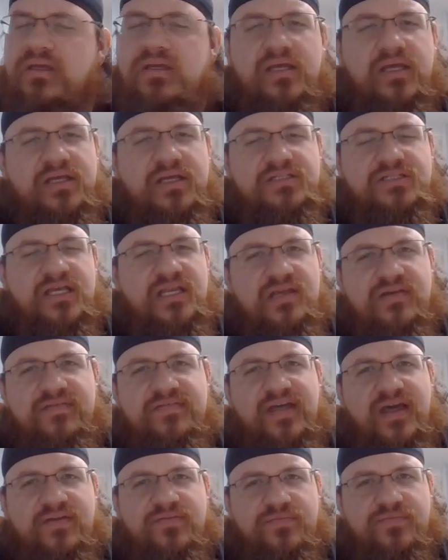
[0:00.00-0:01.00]
is any of
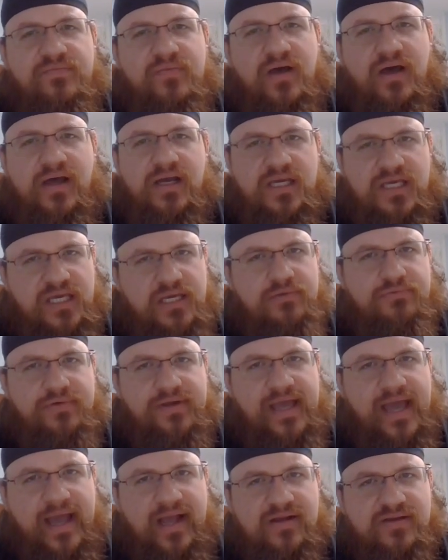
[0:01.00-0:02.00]
that uh, heat
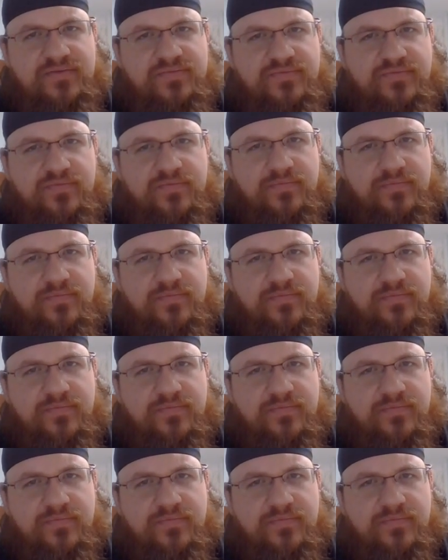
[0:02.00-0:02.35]
reactive?